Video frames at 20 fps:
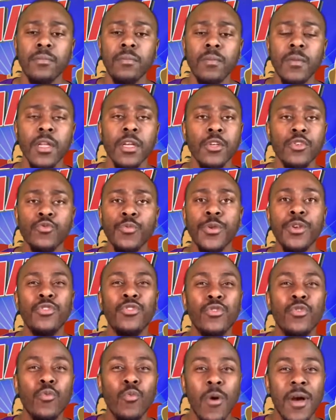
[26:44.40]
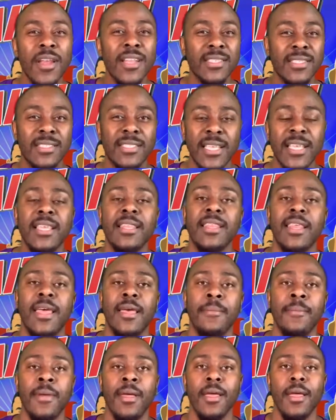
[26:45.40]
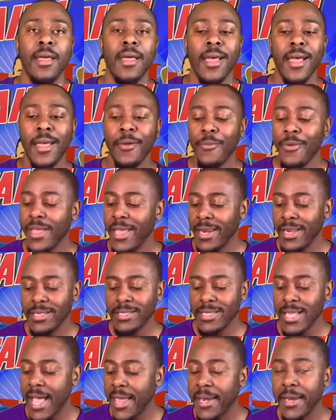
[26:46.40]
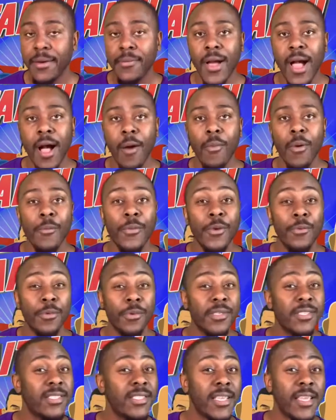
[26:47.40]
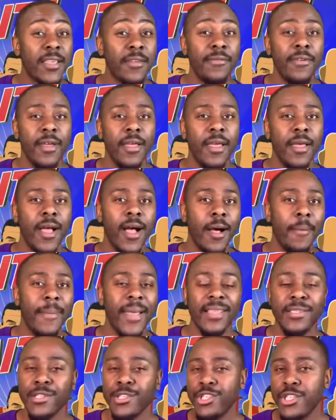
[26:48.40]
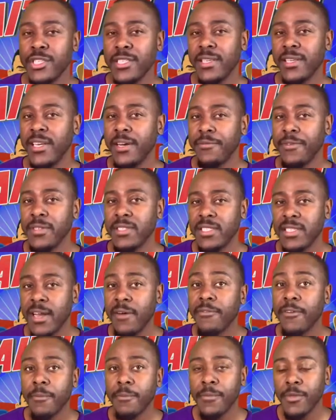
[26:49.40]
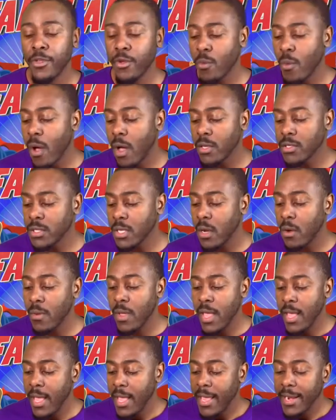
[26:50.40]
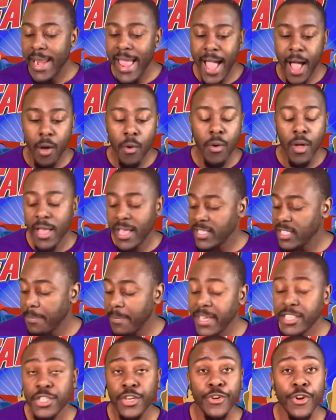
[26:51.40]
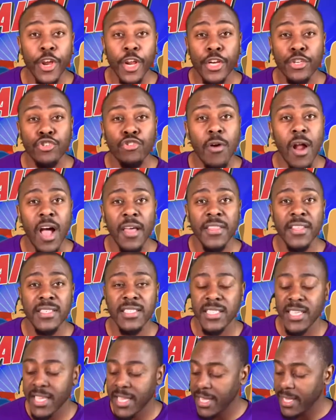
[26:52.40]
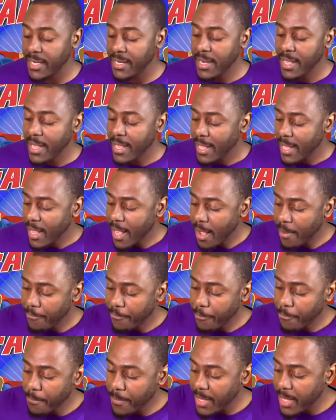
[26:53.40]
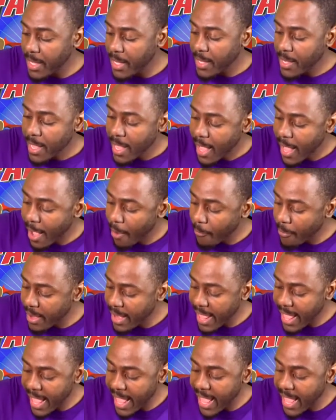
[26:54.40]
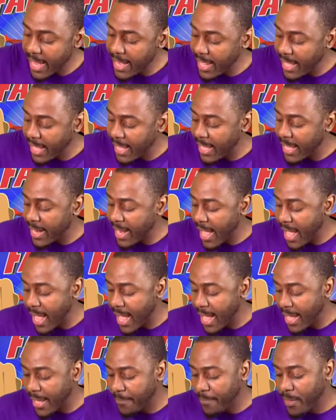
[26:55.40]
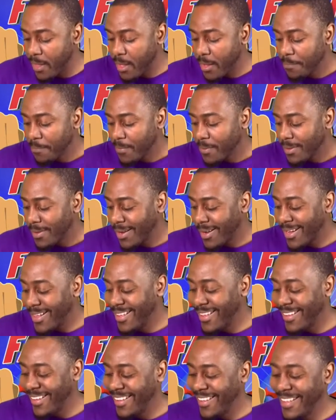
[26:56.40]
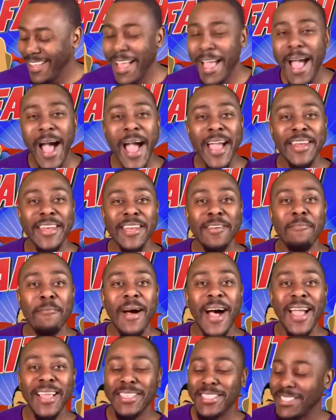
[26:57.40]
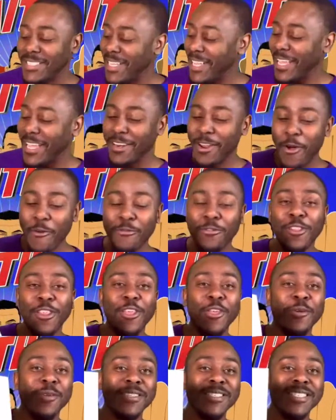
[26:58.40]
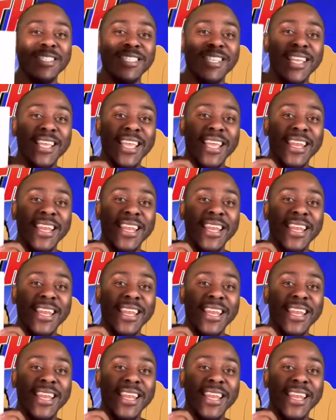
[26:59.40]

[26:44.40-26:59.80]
because we do want to see them and we get excited when we receive messages and different stuff from you all. So now, as I mentioned, you're going to draw the scene. For me, I went ahead and I did my scene. Hopefully you can see it